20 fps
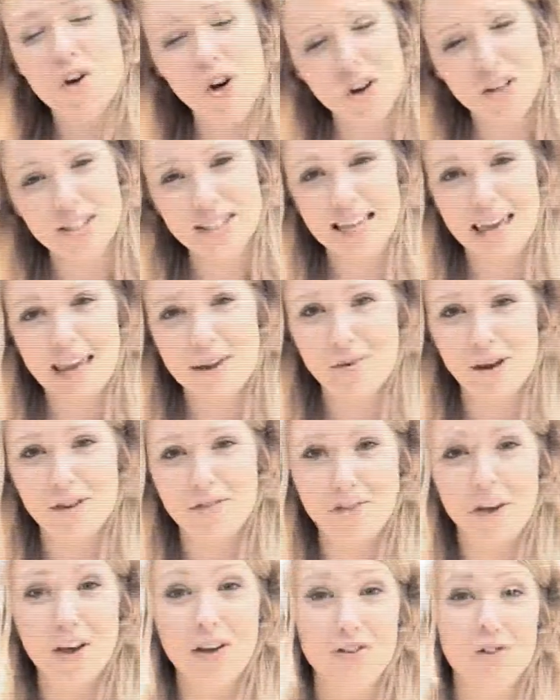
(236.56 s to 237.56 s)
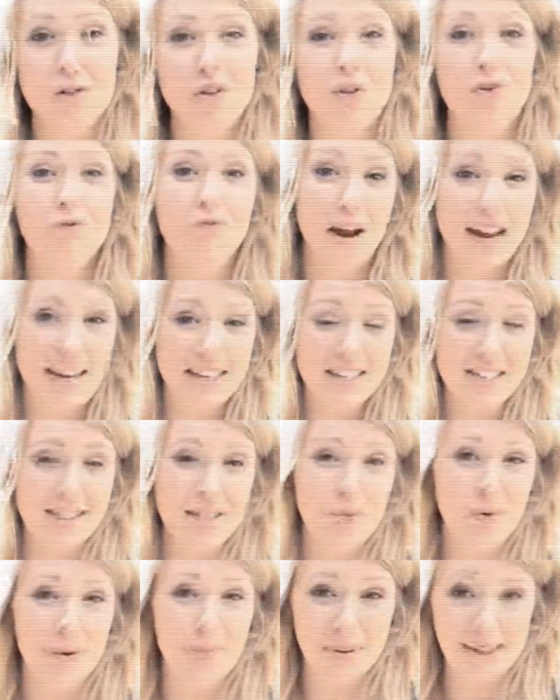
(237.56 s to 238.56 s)
got to keep my focus on the ranges
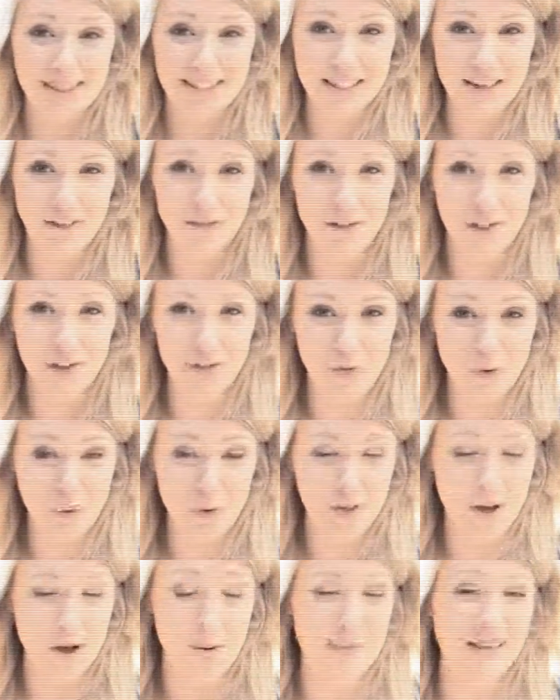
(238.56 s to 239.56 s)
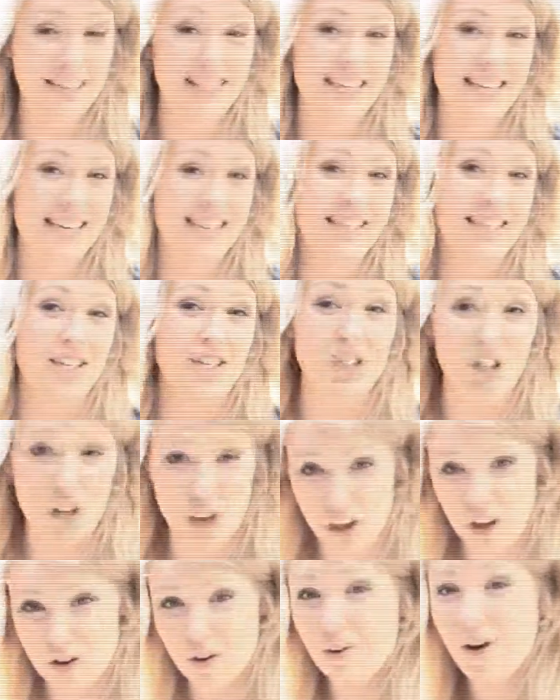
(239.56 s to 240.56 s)
that we're building for the forthcoming season
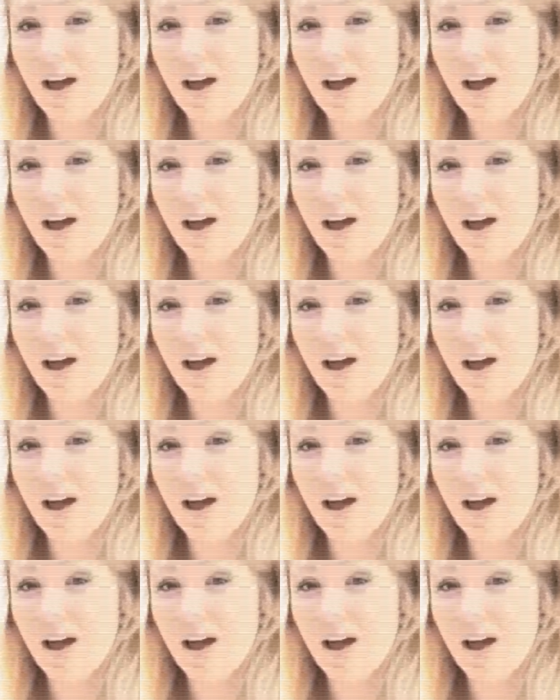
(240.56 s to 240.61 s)
too.